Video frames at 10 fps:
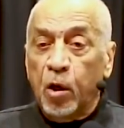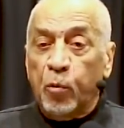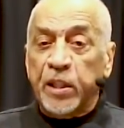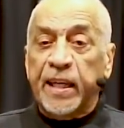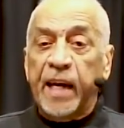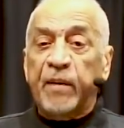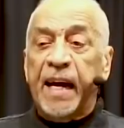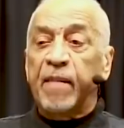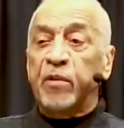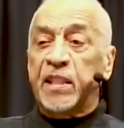which gave
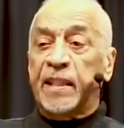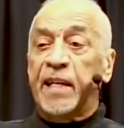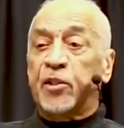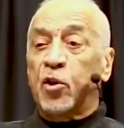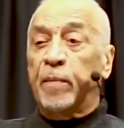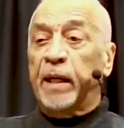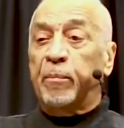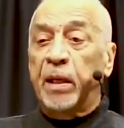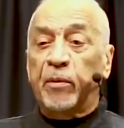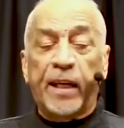every state so
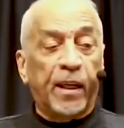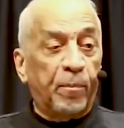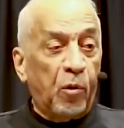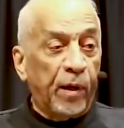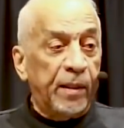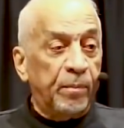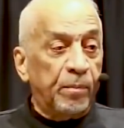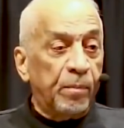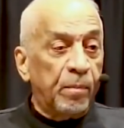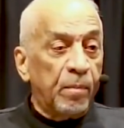many people they could appoint.
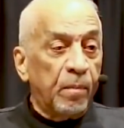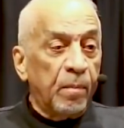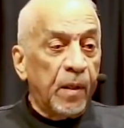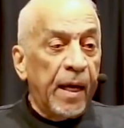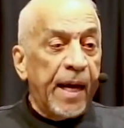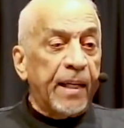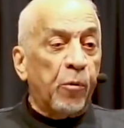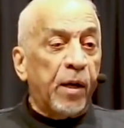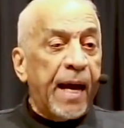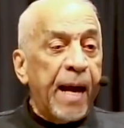And
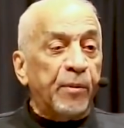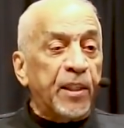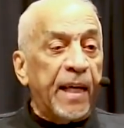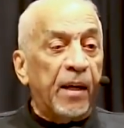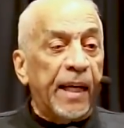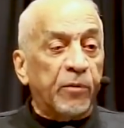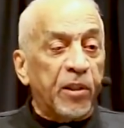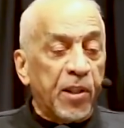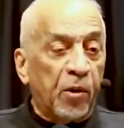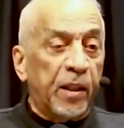then what happens now, as a
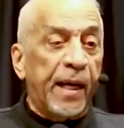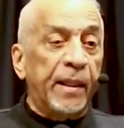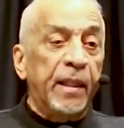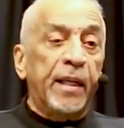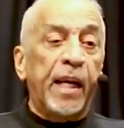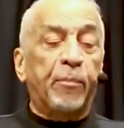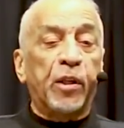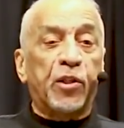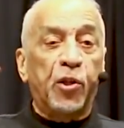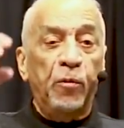result of that, they
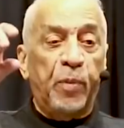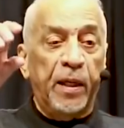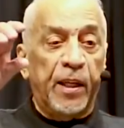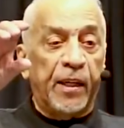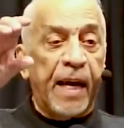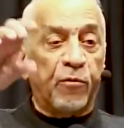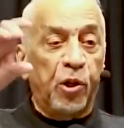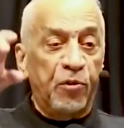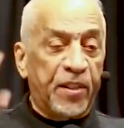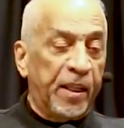can have
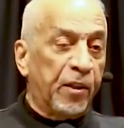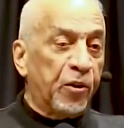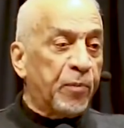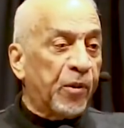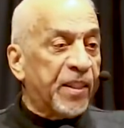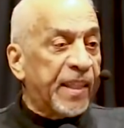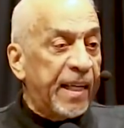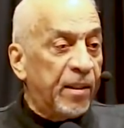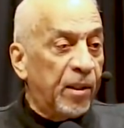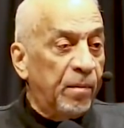2 senators per
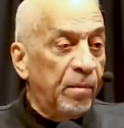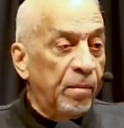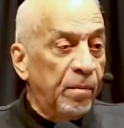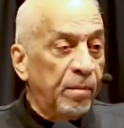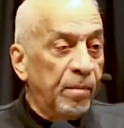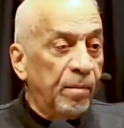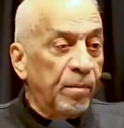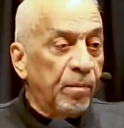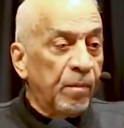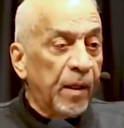state,
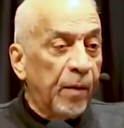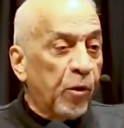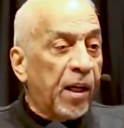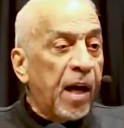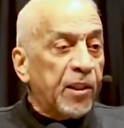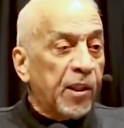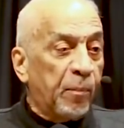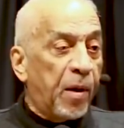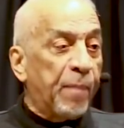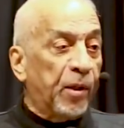regardless
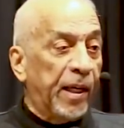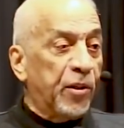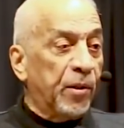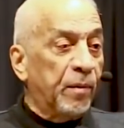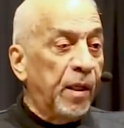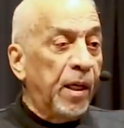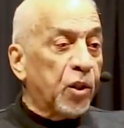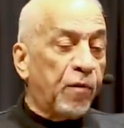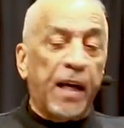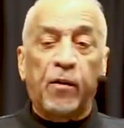of the population.
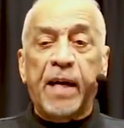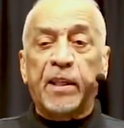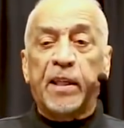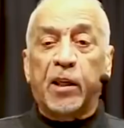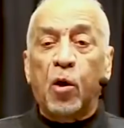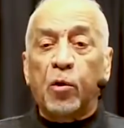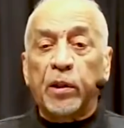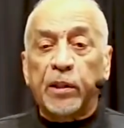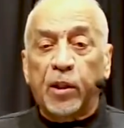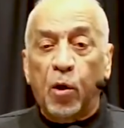So if I go out to
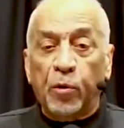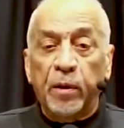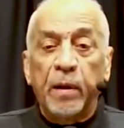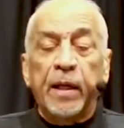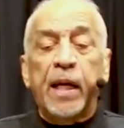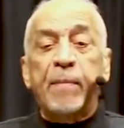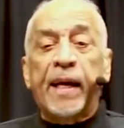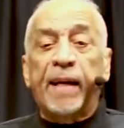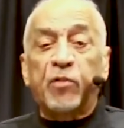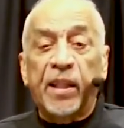Dakota, they
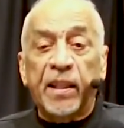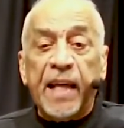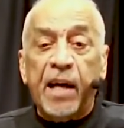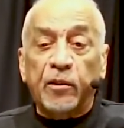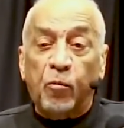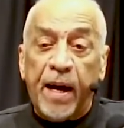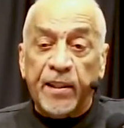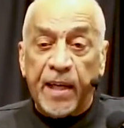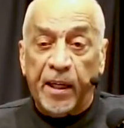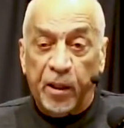might have 10,000
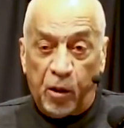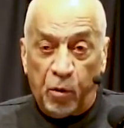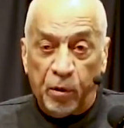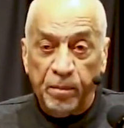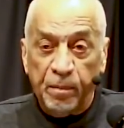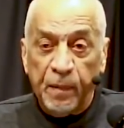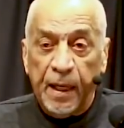whites out of Dakota.